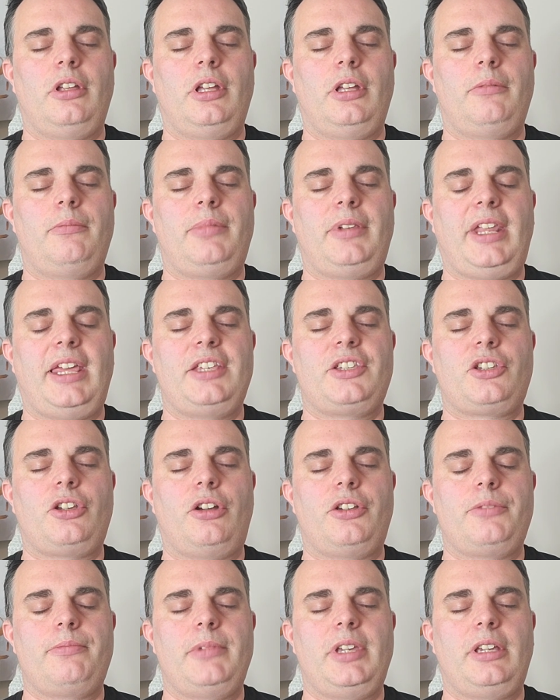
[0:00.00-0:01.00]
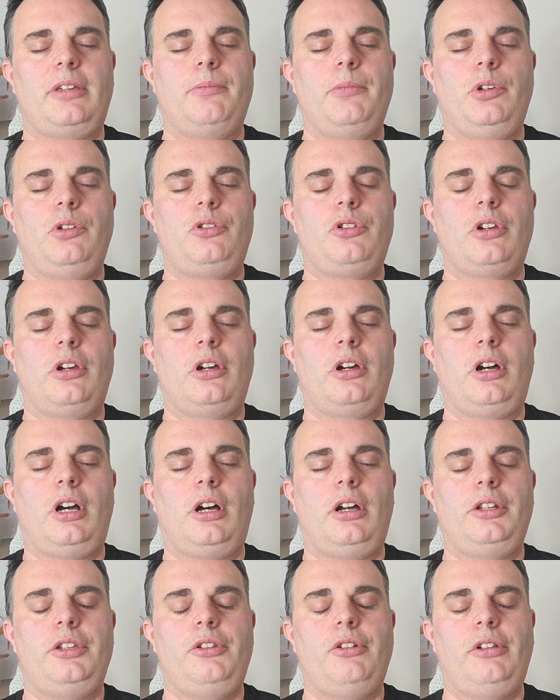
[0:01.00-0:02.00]
and place Cosmic Mudra
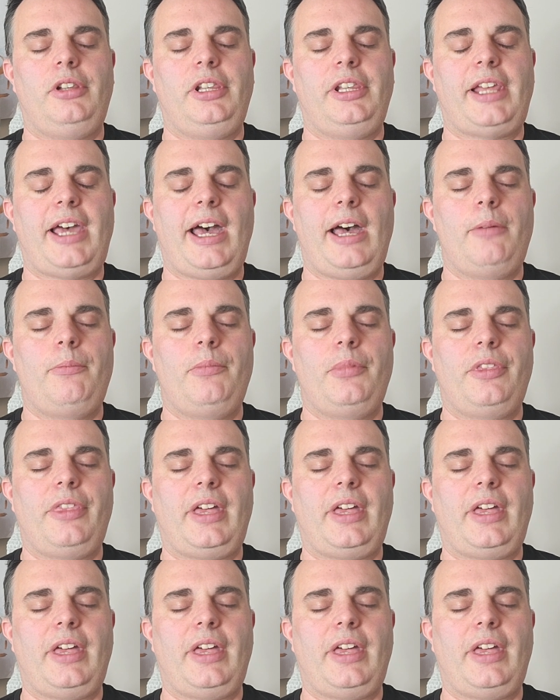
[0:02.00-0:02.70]
on your lap.